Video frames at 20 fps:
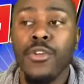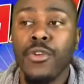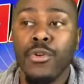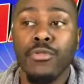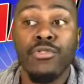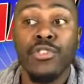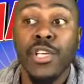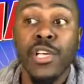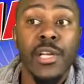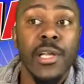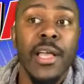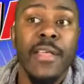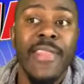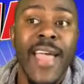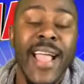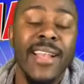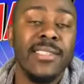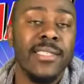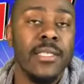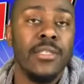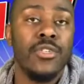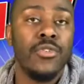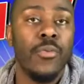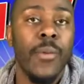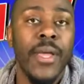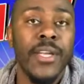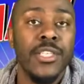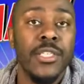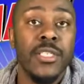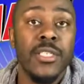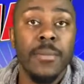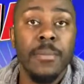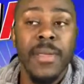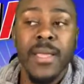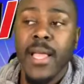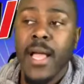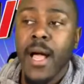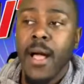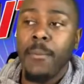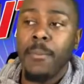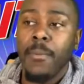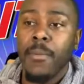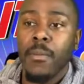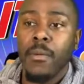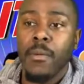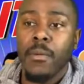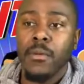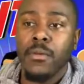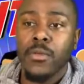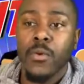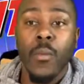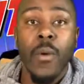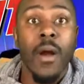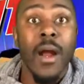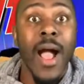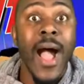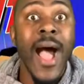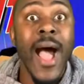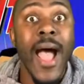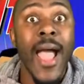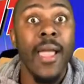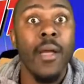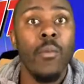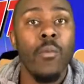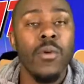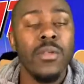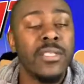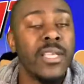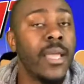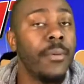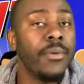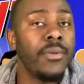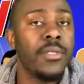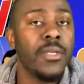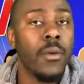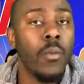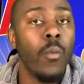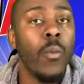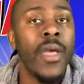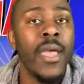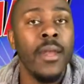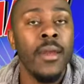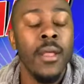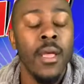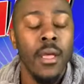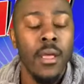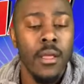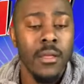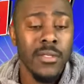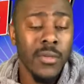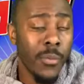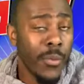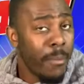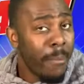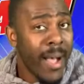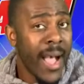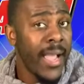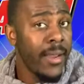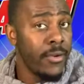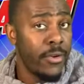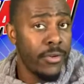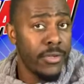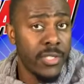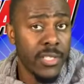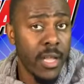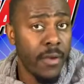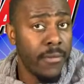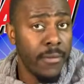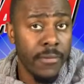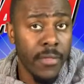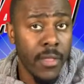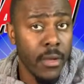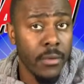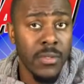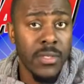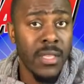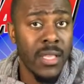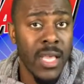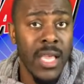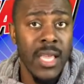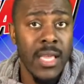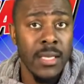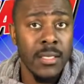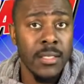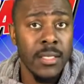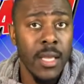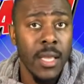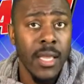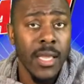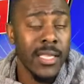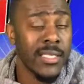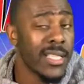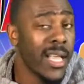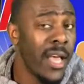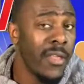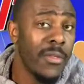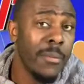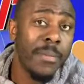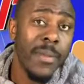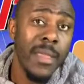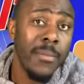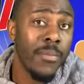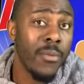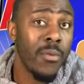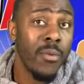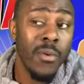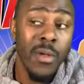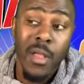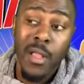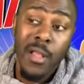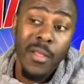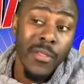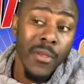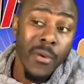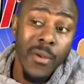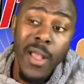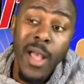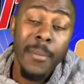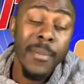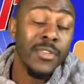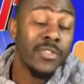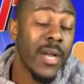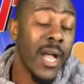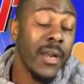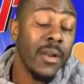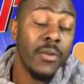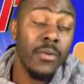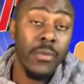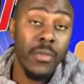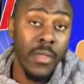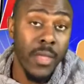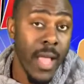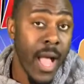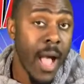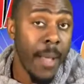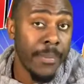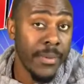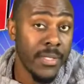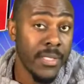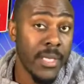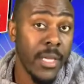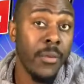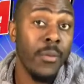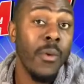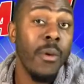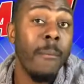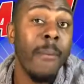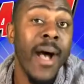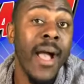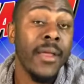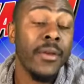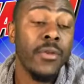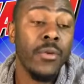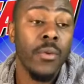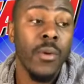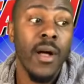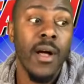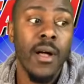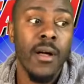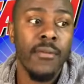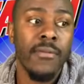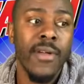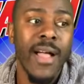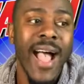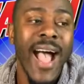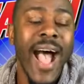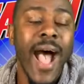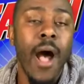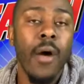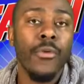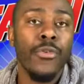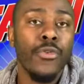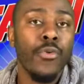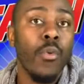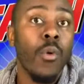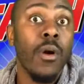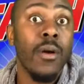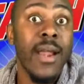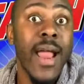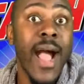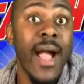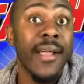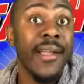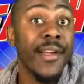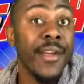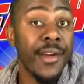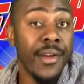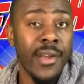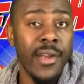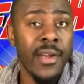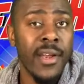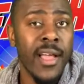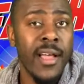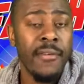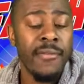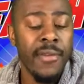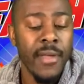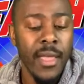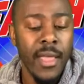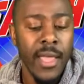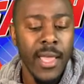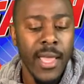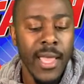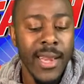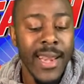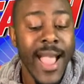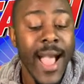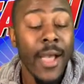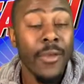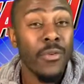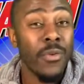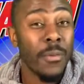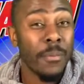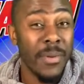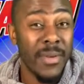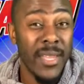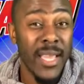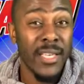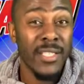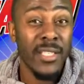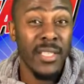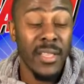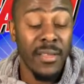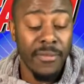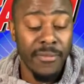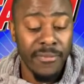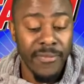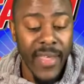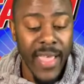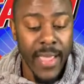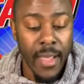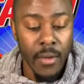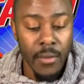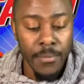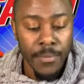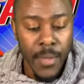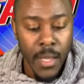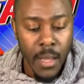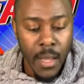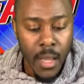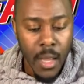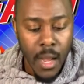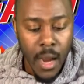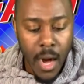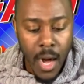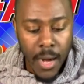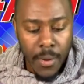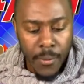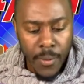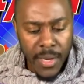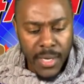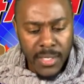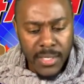took that situation to become to where I was able to win. So remind yourself of those things, because other people, they'll come and try to do the opposite and remind you of how you are not good enough and how you could potentially fail. All right, we're going to